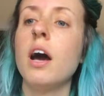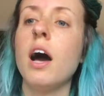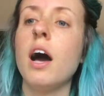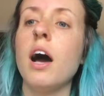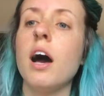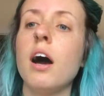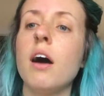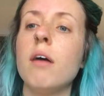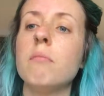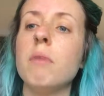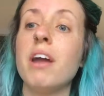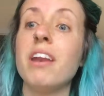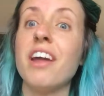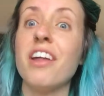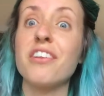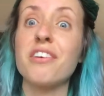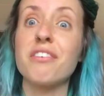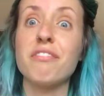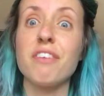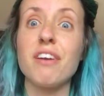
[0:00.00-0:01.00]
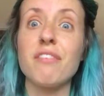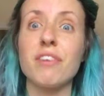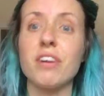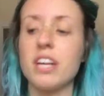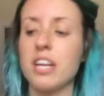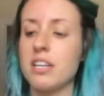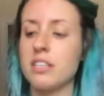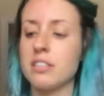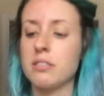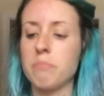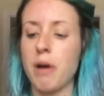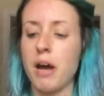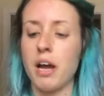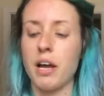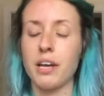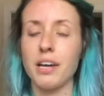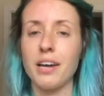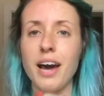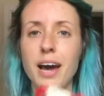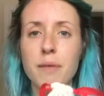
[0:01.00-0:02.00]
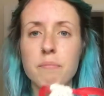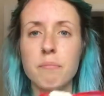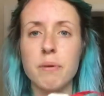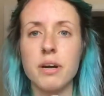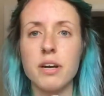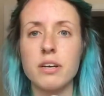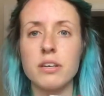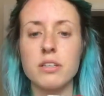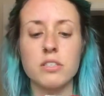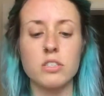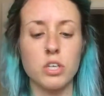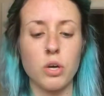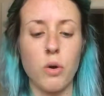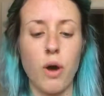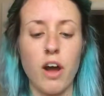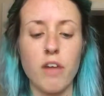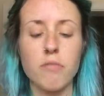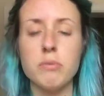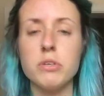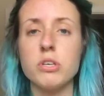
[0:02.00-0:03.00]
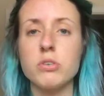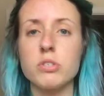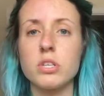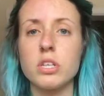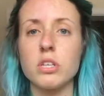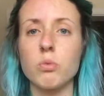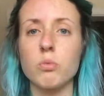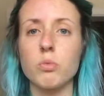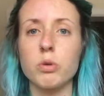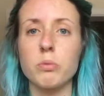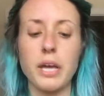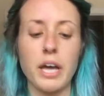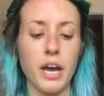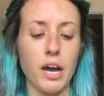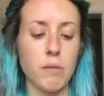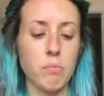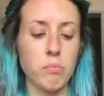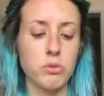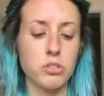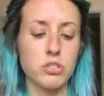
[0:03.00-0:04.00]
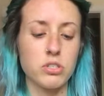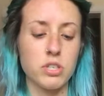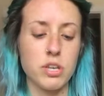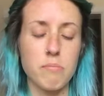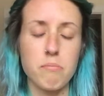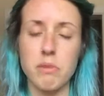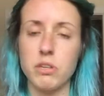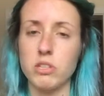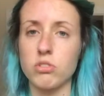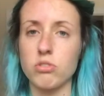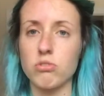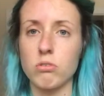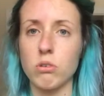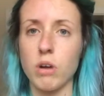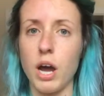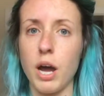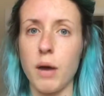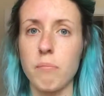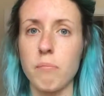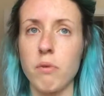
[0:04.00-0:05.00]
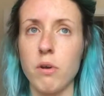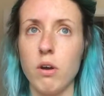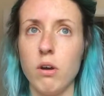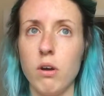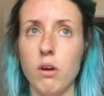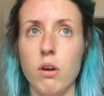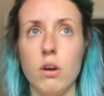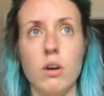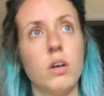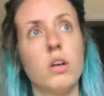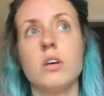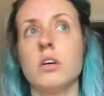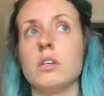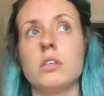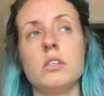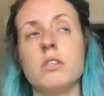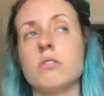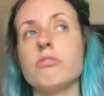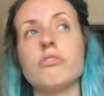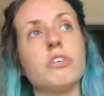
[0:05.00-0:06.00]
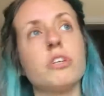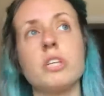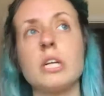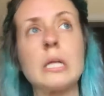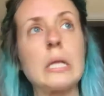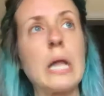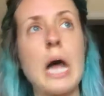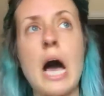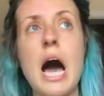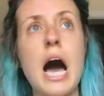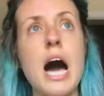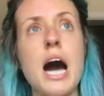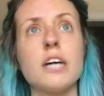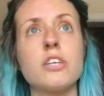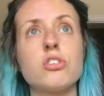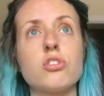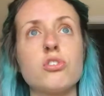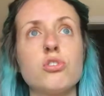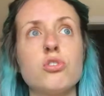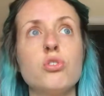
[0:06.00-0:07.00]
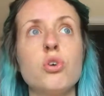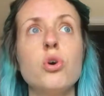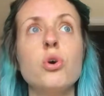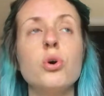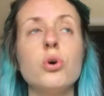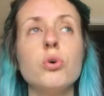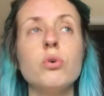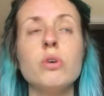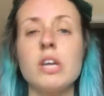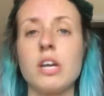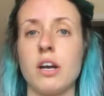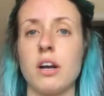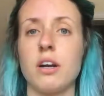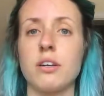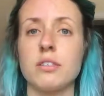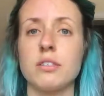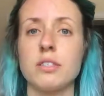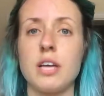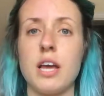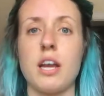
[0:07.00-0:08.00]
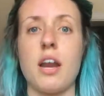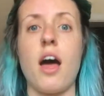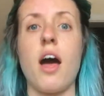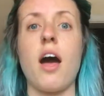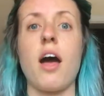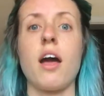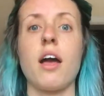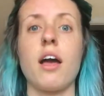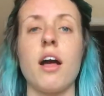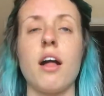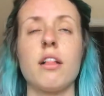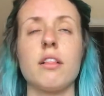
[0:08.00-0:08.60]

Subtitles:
Another favorite is my cup. So I've been using the Ruby cup, which is a menstrual cup, for the last 2 years, and I